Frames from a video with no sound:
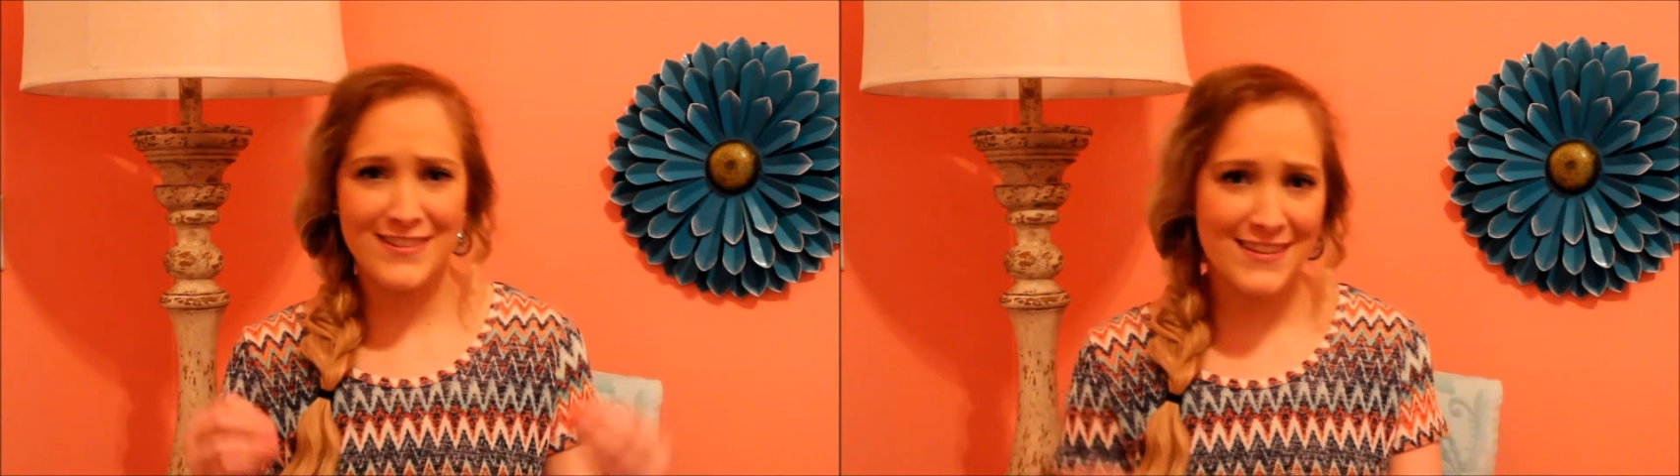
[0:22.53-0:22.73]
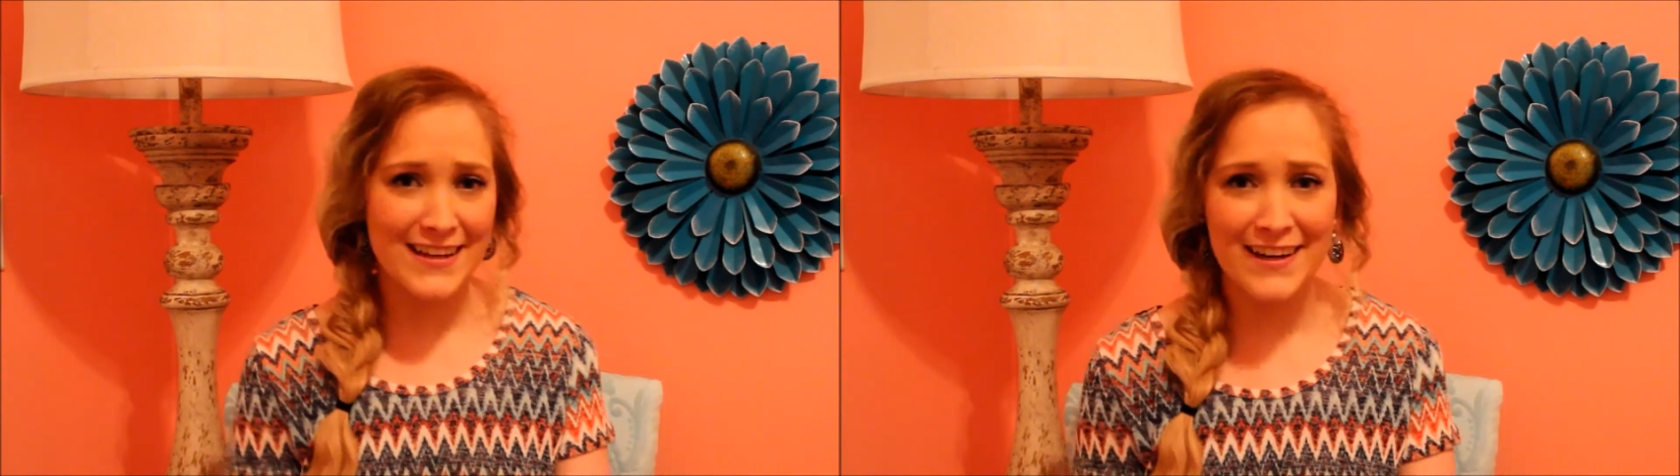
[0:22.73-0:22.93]

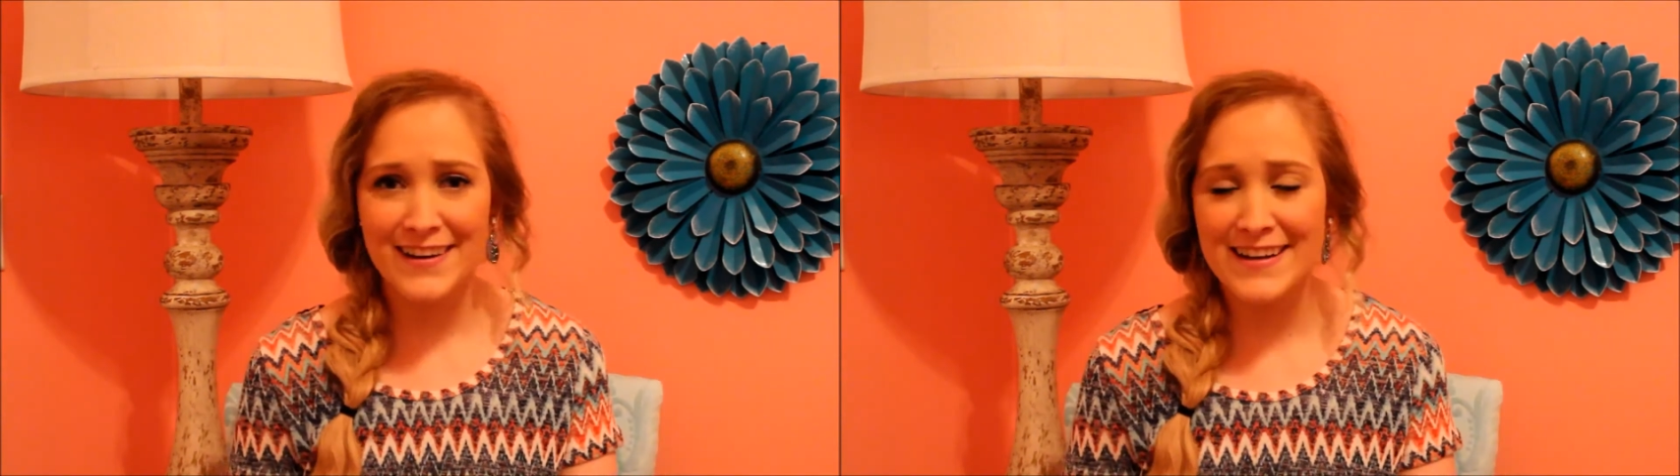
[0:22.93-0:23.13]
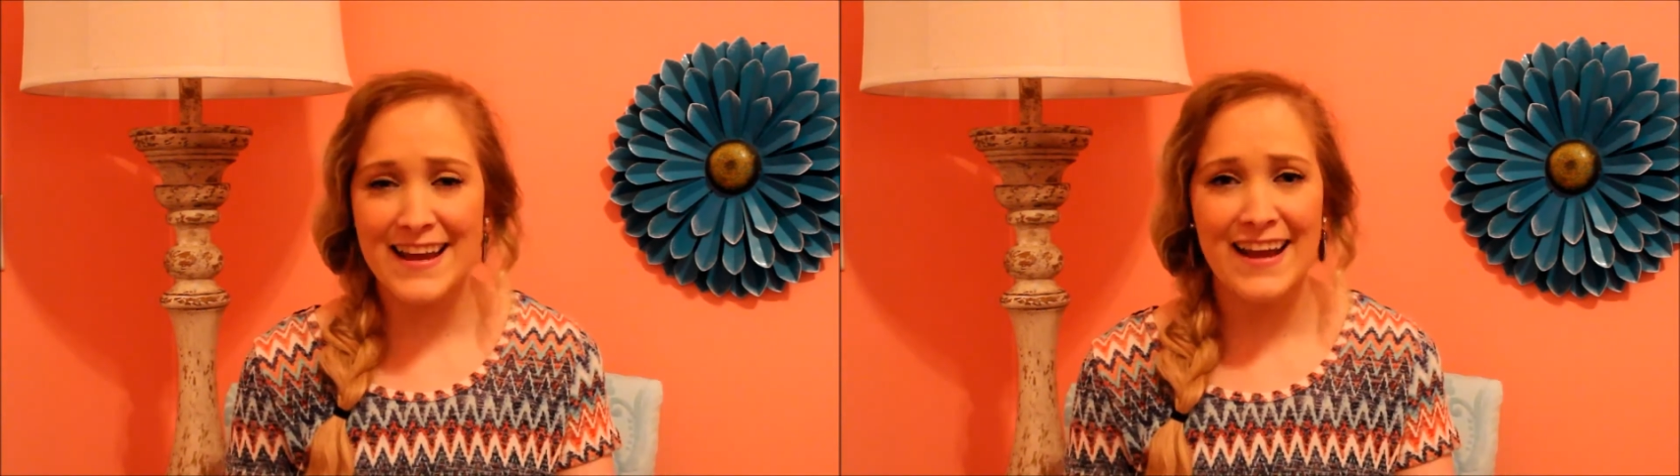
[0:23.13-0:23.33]

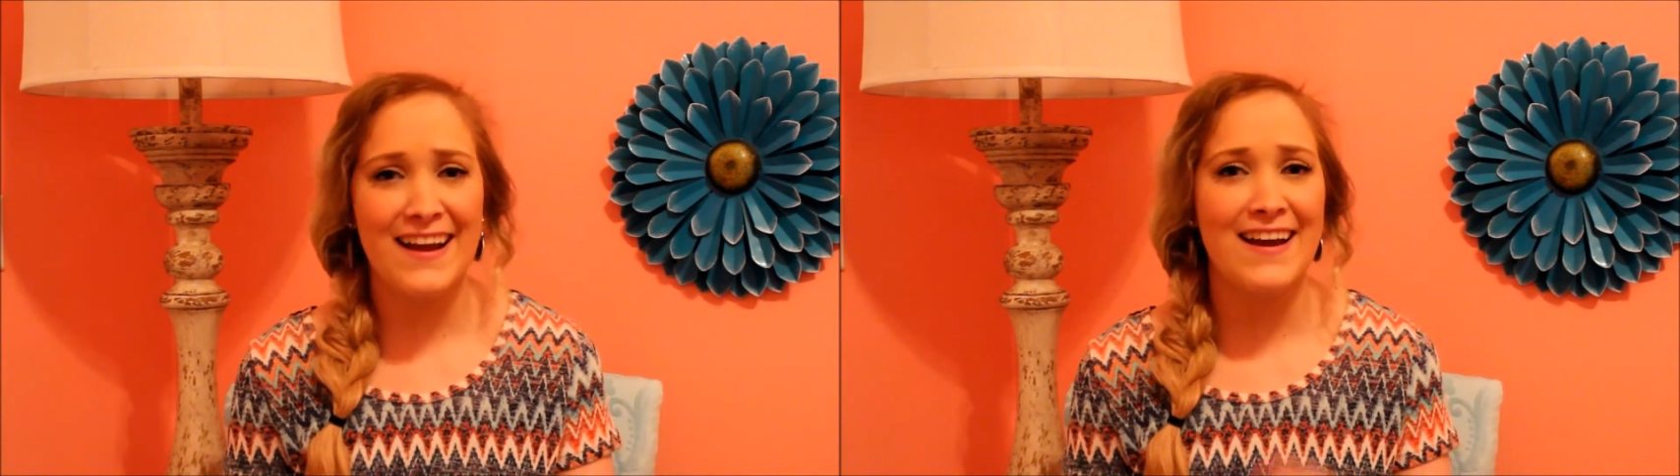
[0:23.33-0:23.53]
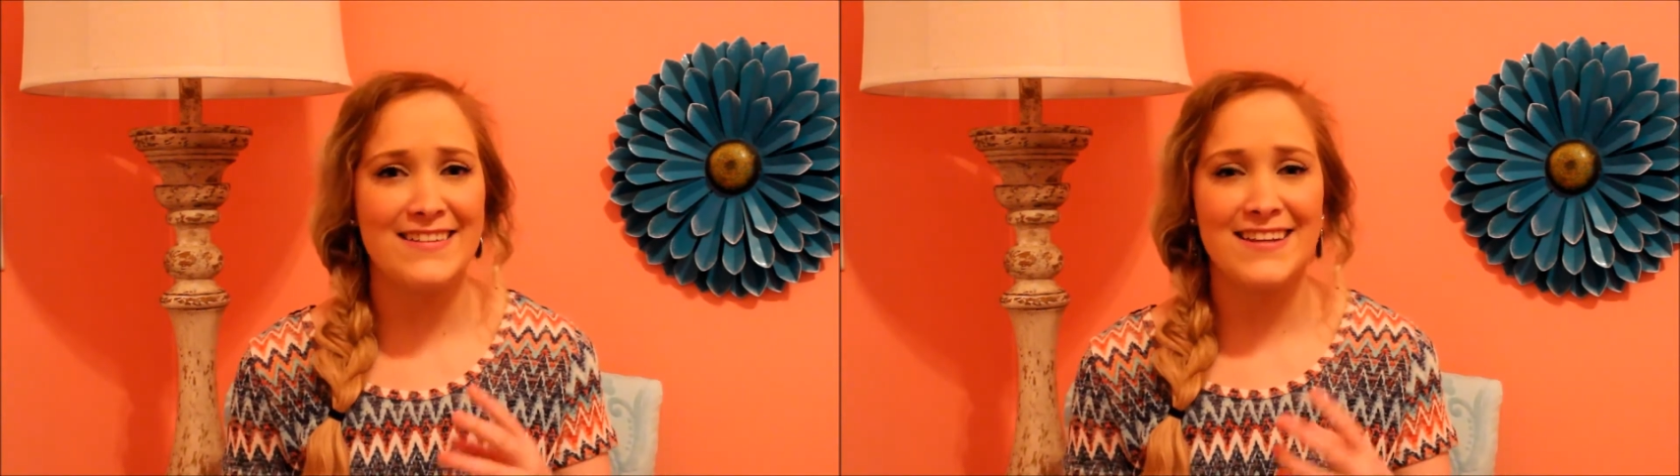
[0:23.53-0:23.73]
scary day I
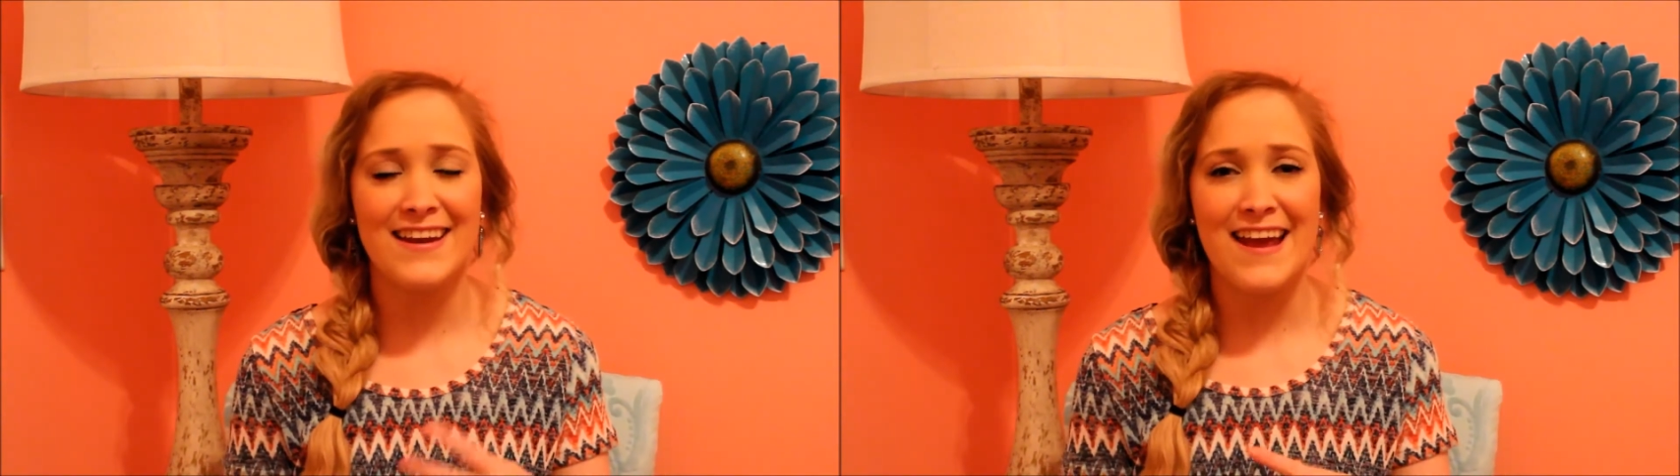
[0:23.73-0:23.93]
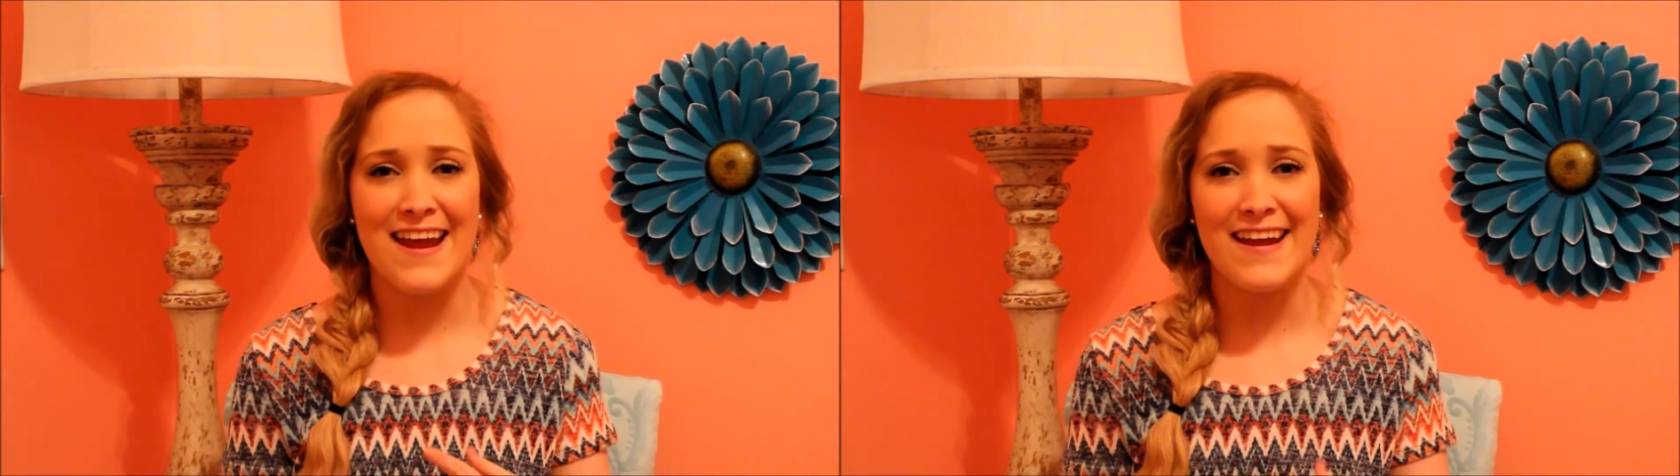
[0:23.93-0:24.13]
had
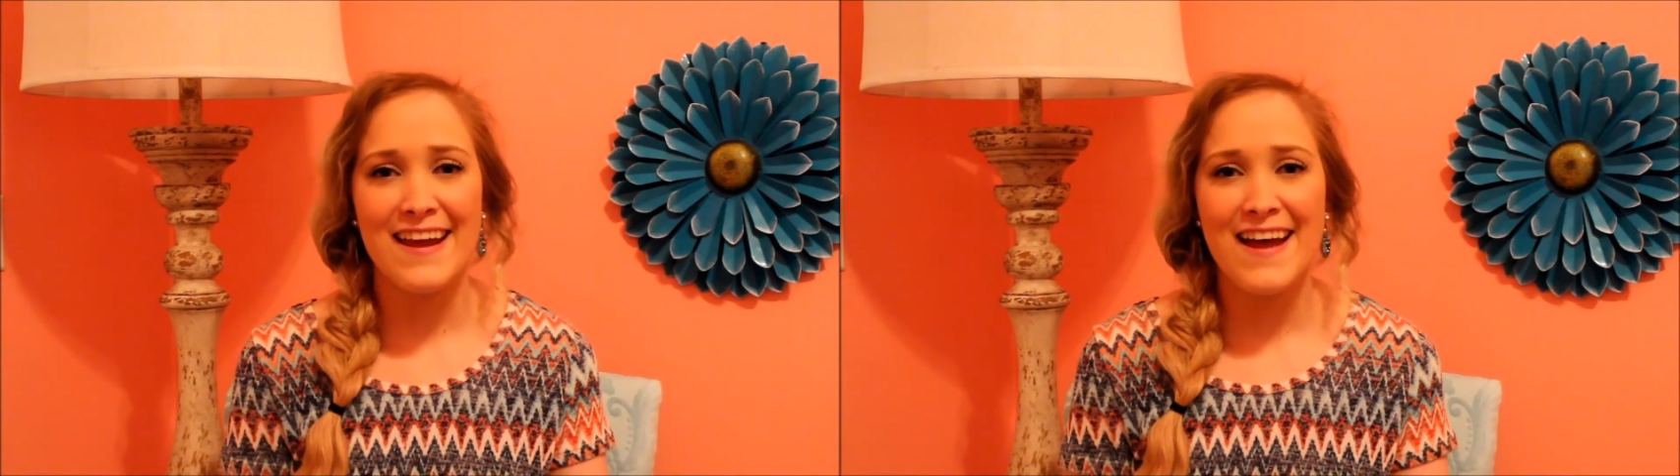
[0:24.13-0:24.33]
today.